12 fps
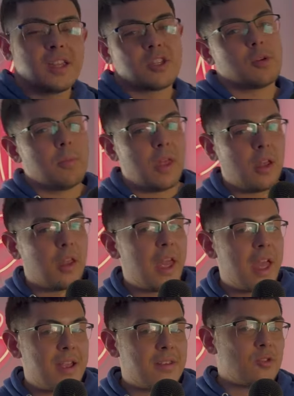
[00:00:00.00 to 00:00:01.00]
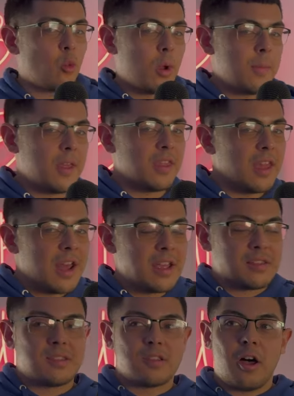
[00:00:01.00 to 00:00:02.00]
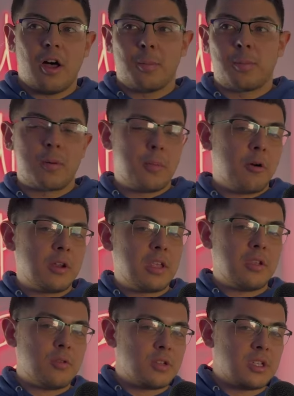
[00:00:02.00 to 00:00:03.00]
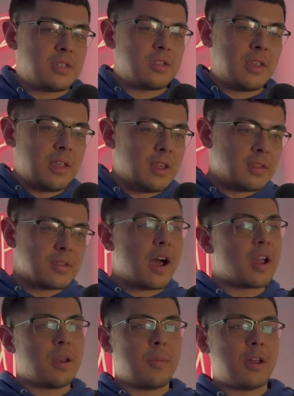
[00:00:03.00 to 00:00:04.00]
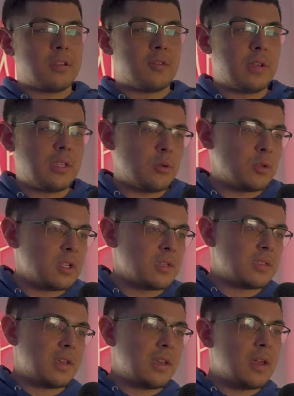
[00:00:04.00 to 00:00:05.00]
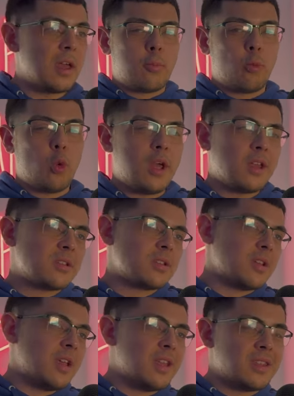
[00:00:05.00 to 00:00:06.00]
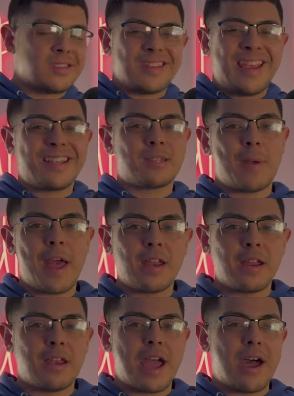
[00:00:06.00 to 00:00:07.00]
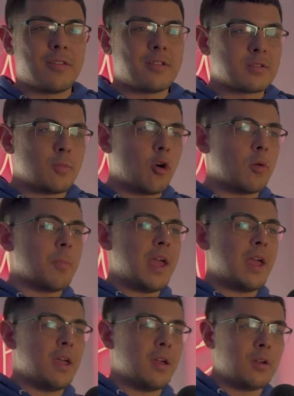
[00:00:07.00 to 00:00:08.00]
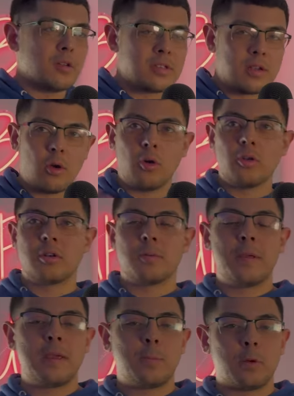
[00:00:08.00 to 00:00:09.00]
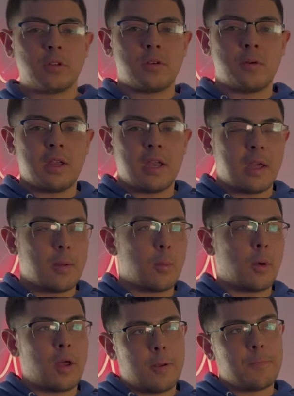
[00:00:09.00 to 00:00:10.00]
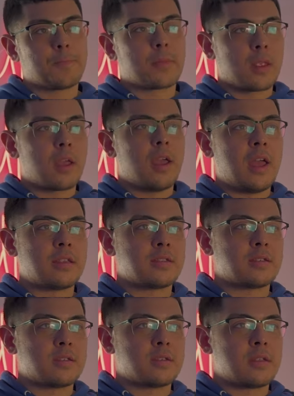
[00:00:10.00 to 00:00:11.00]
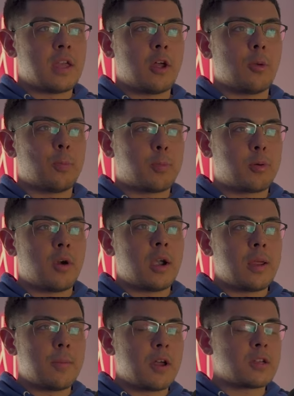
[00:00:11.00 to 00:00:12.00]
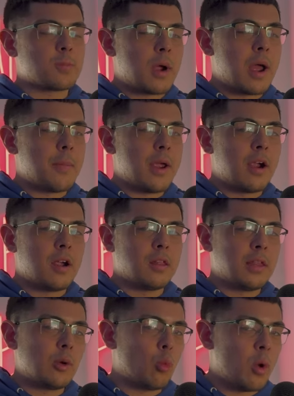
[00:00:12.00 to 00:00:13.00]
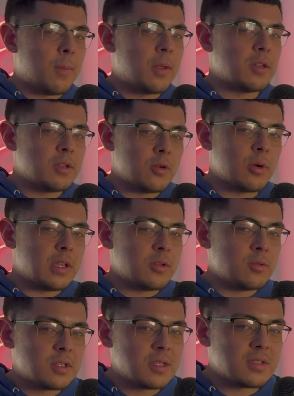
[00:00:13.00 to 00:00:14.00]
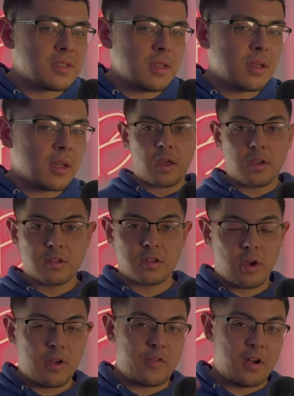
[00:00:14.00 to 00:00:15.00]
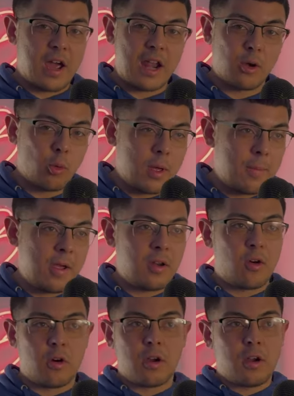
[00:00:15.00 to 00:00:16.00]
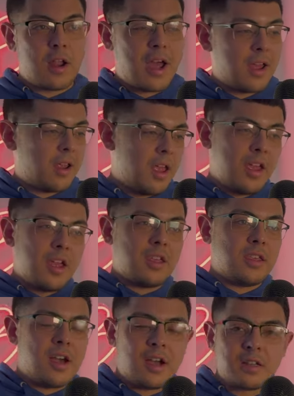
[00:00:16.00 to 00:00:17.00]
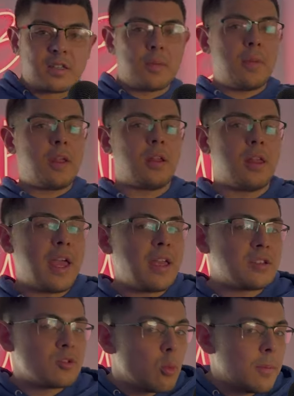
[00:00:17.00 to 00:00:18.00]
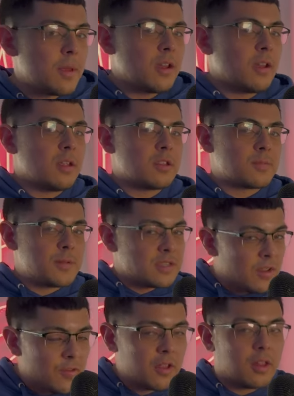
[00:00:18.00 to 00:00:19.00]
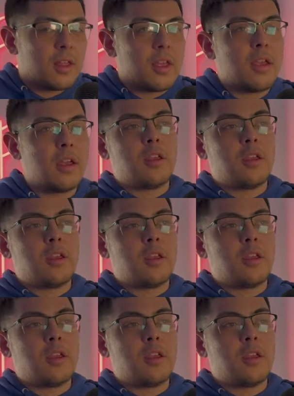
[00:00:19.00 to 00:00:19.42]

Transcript: to middle-aged women that I saw promoting UGC and talking about doing UGC, which it's expanding now. There's more males and older people doing it, but it's still pretty much primarily women doing UGC. So if you're not a woman, or you're not young to middle-aged women specifically,